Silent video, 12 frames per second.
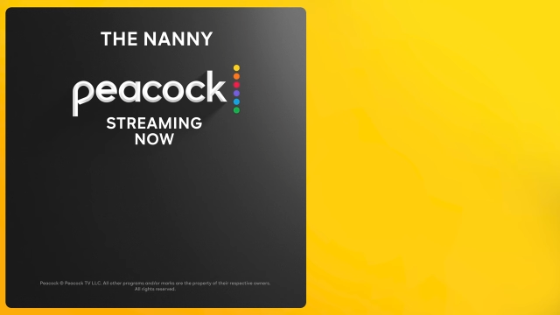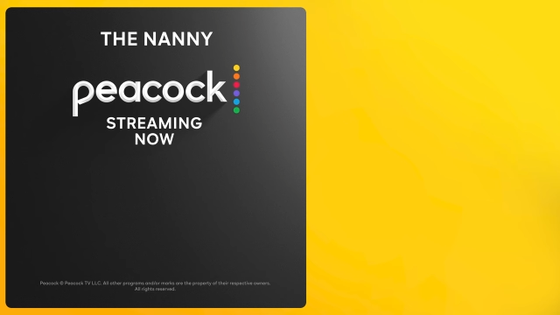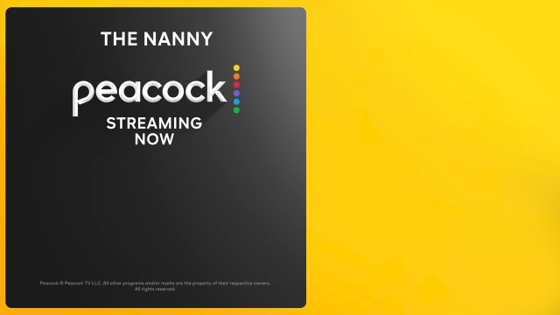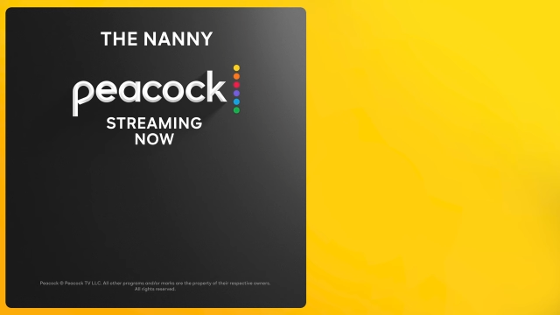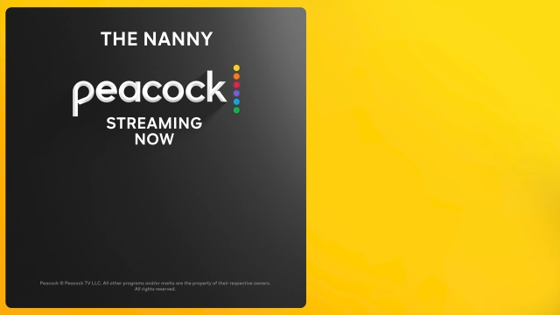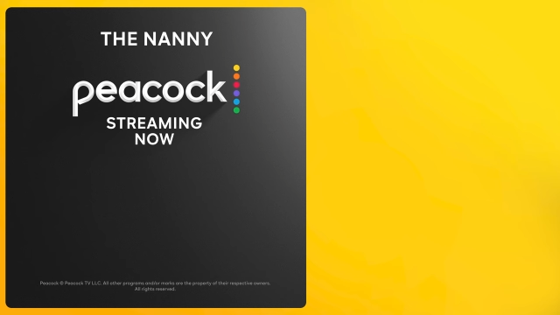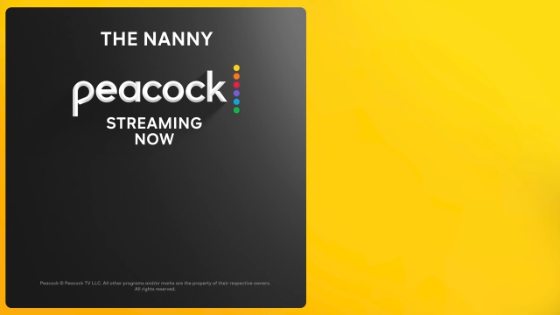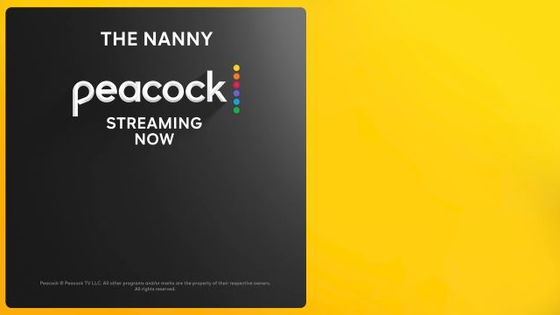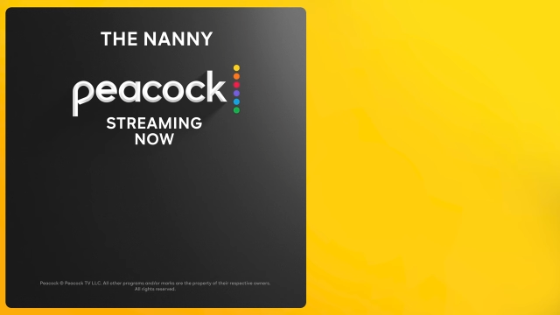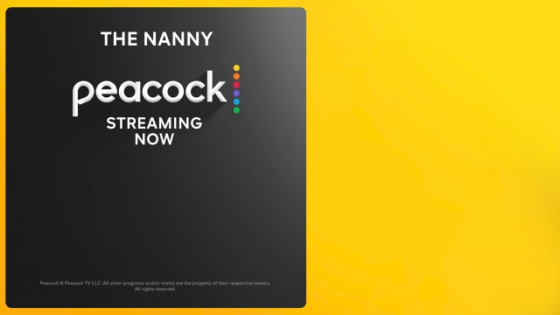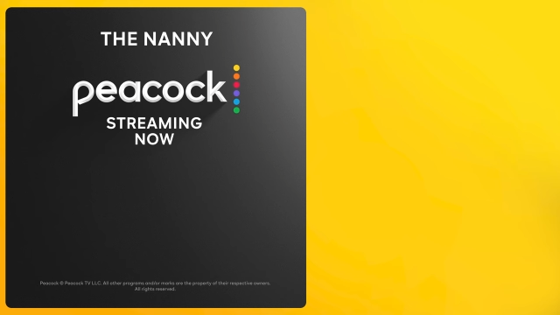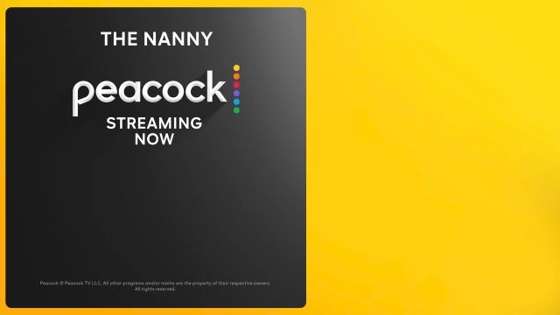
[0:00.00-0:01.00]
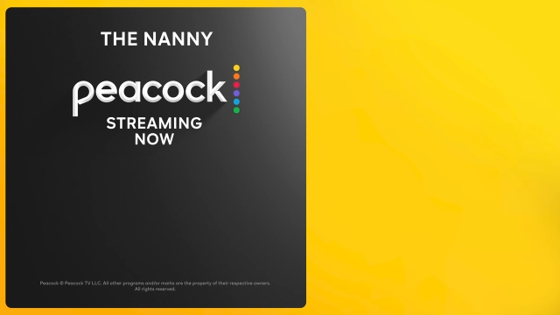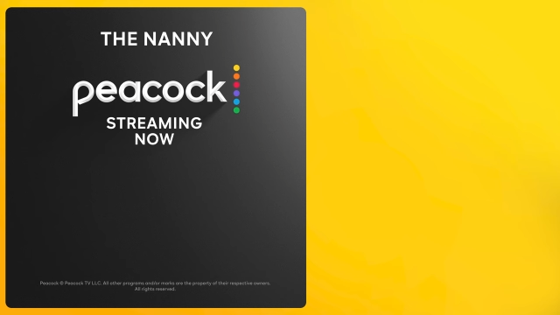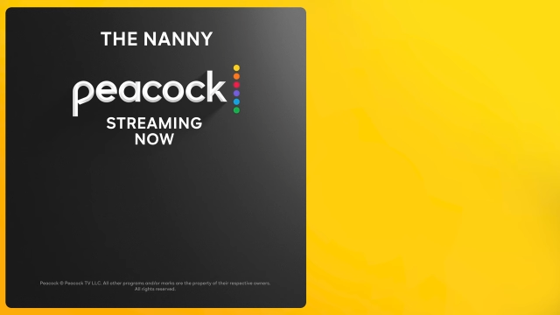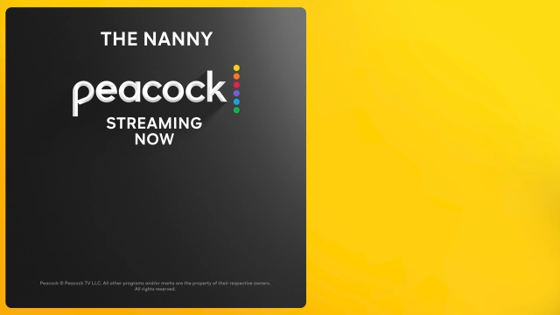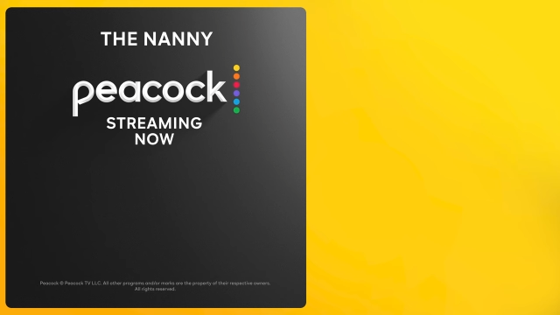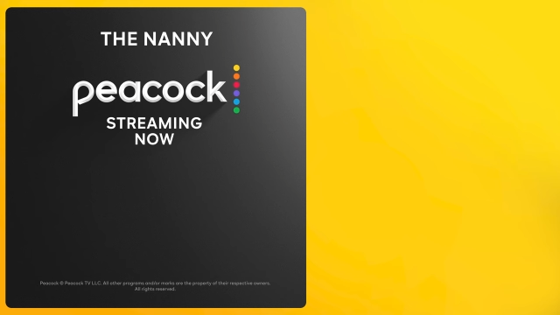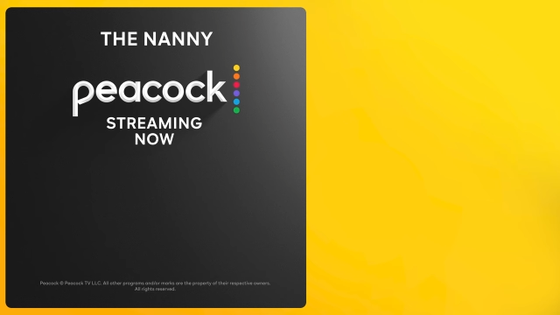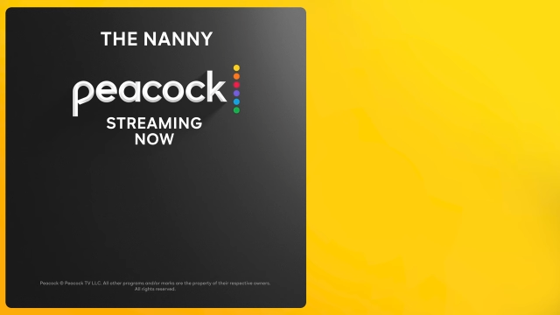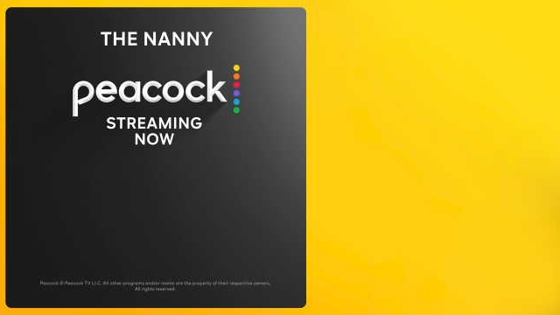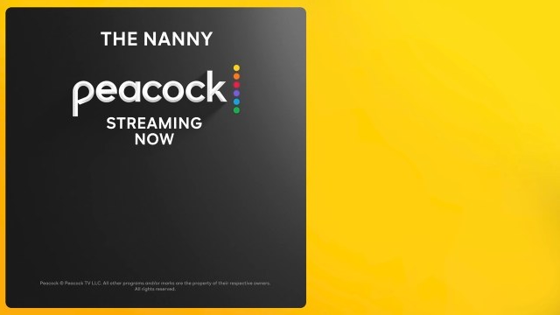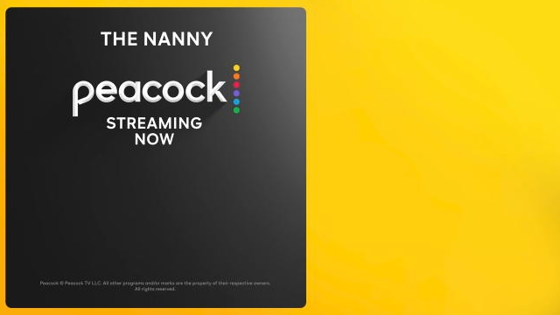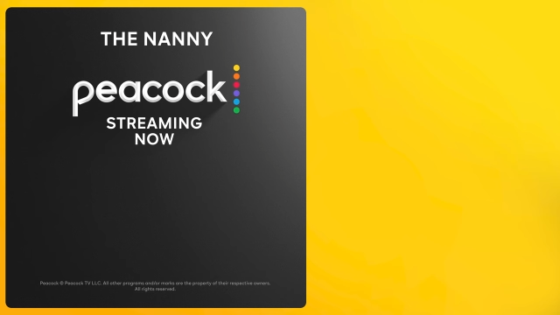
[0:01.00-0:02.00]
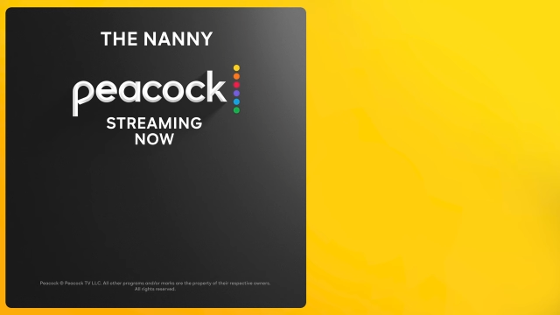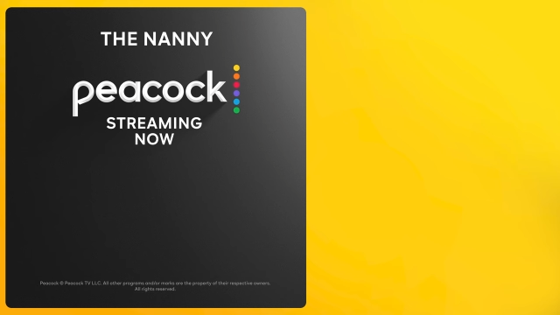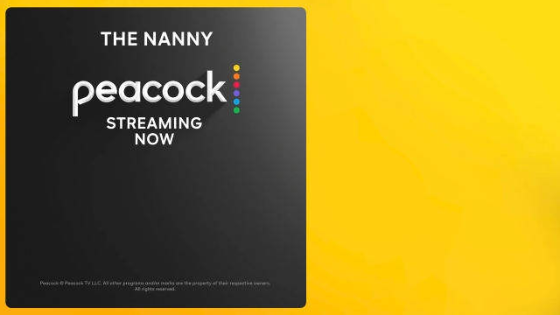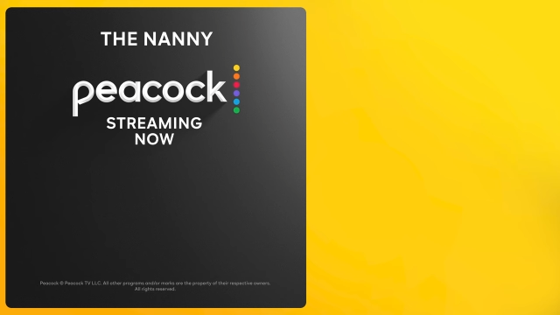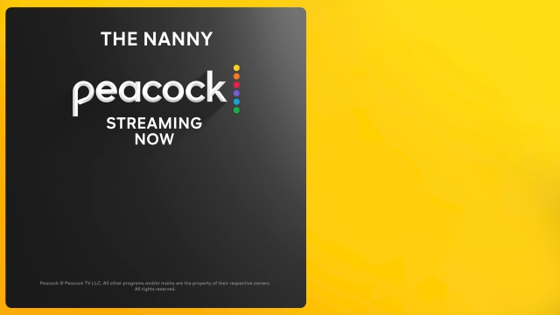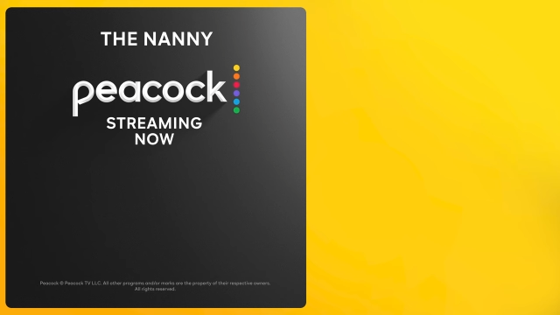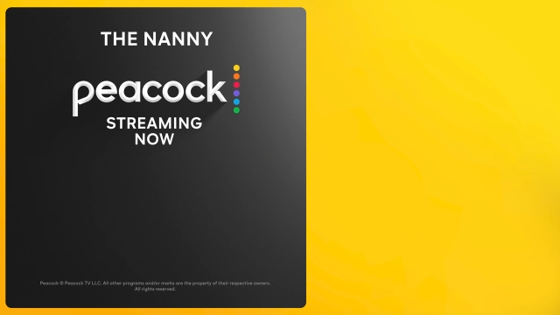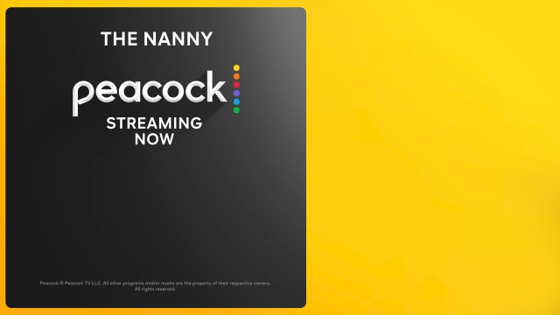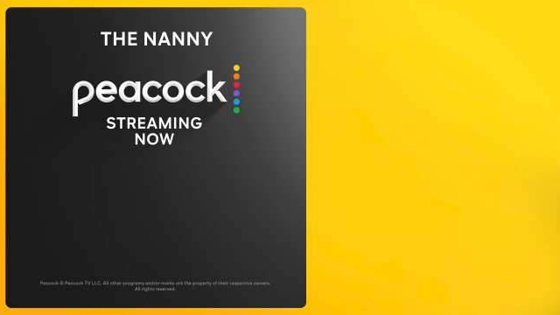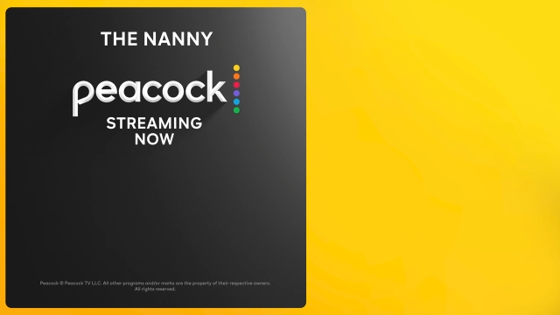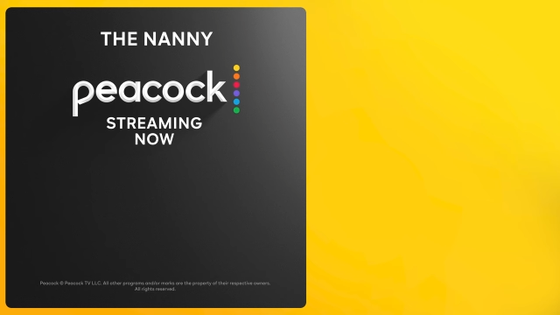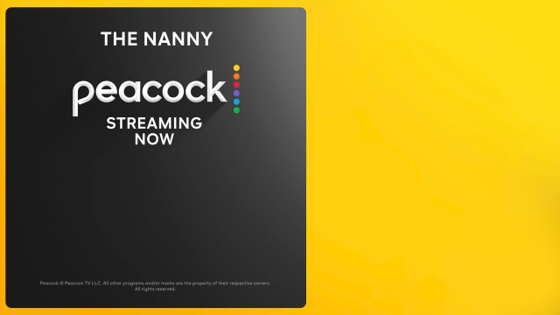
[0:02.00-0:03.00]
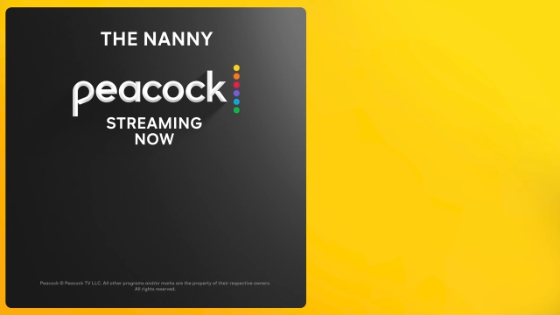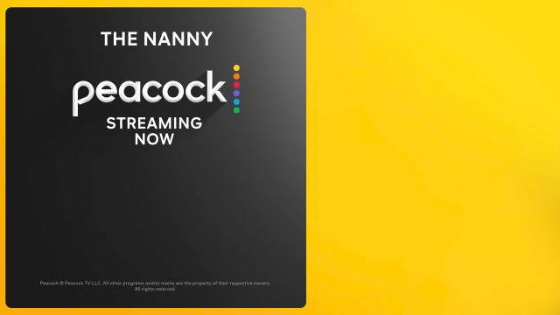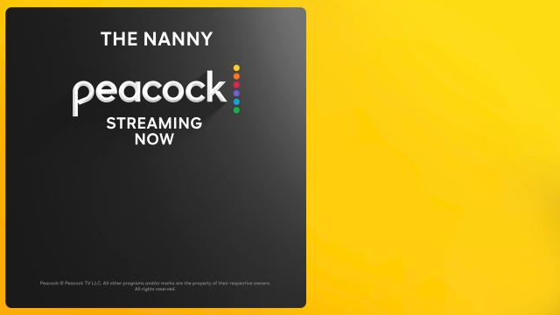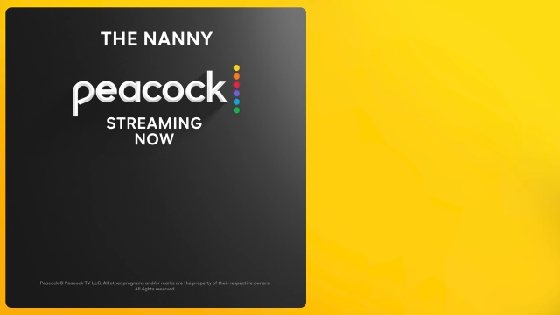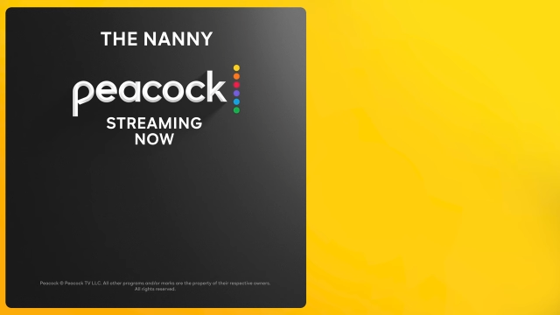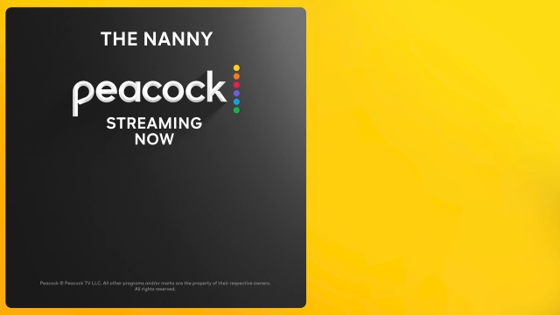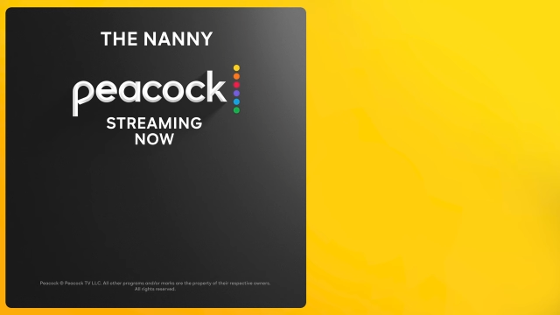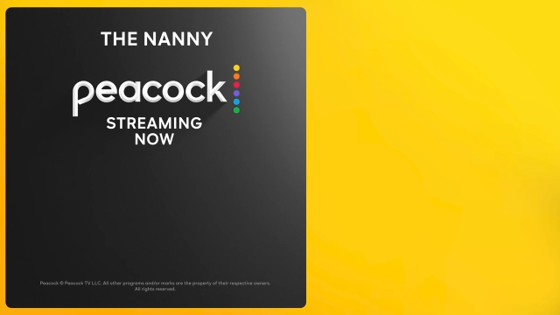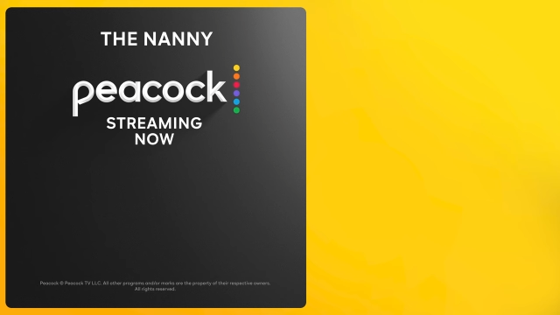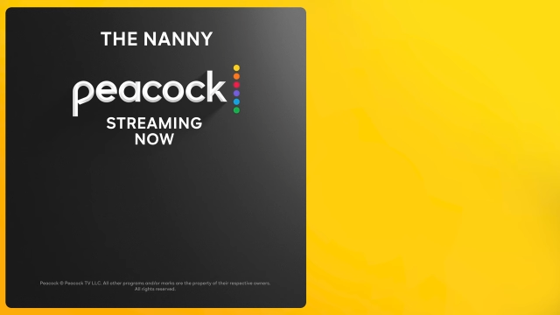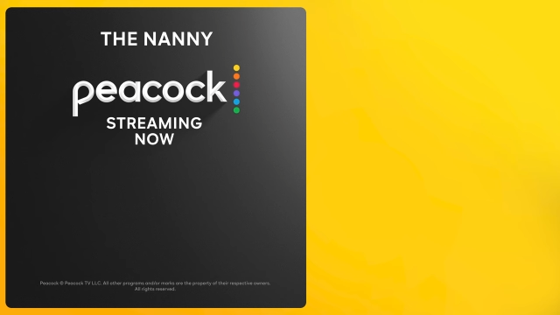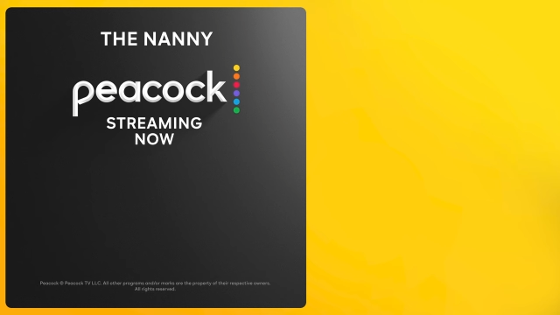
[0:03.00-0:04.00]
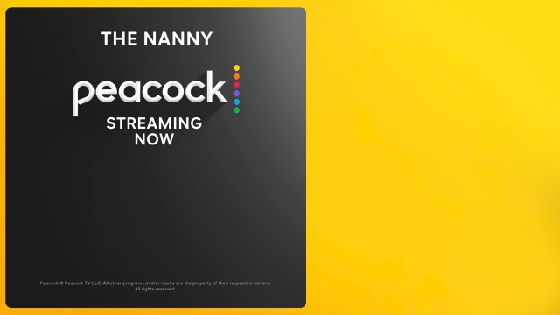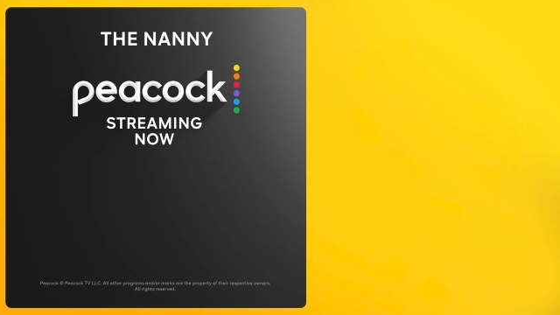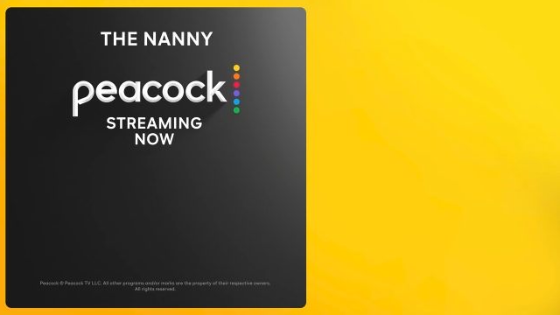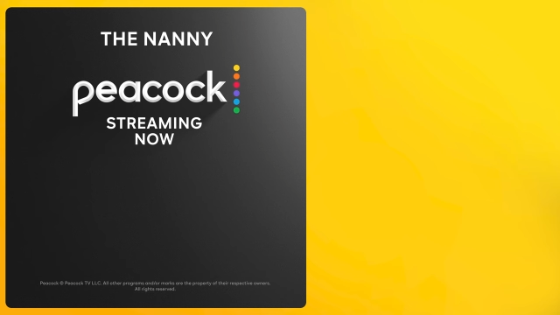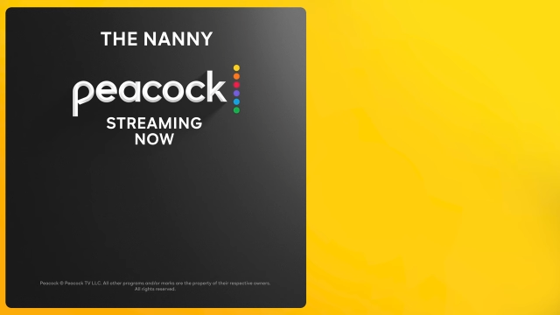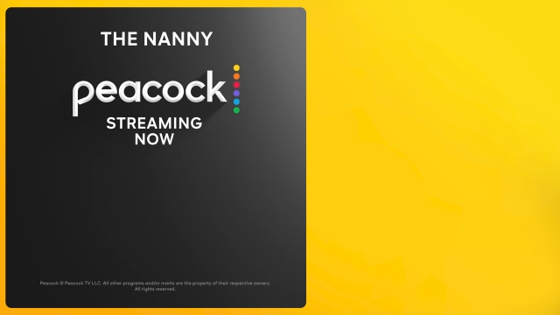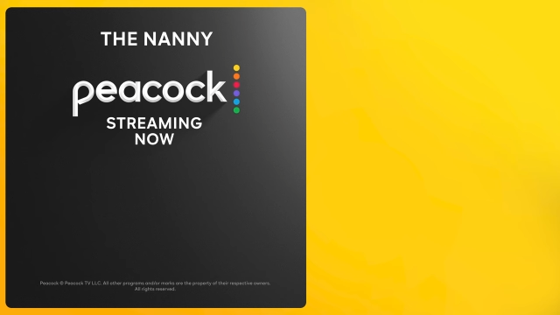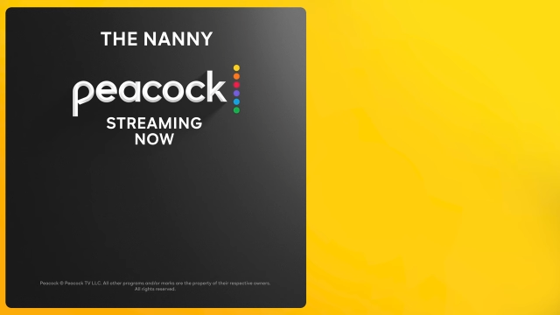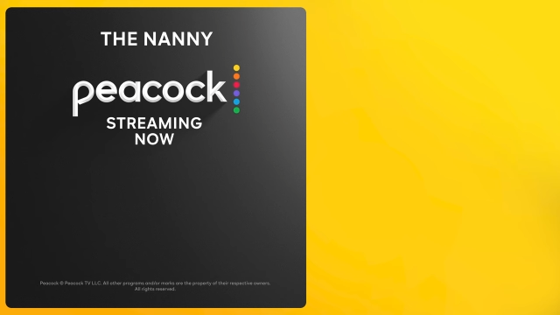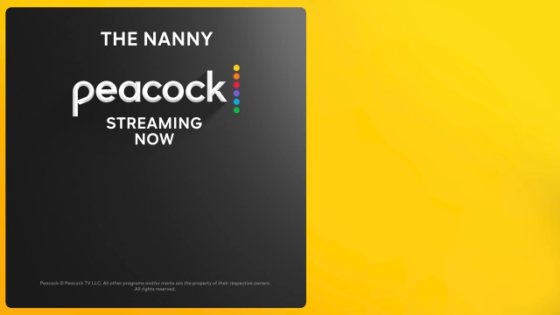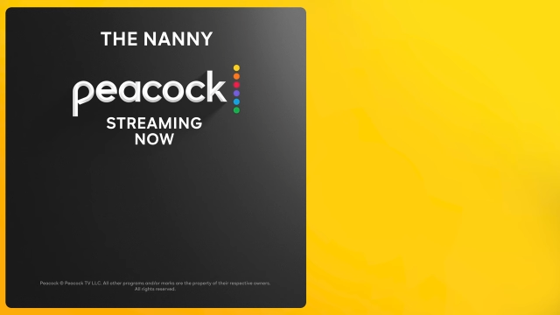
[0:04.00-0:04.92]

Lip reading: (no speaker visible)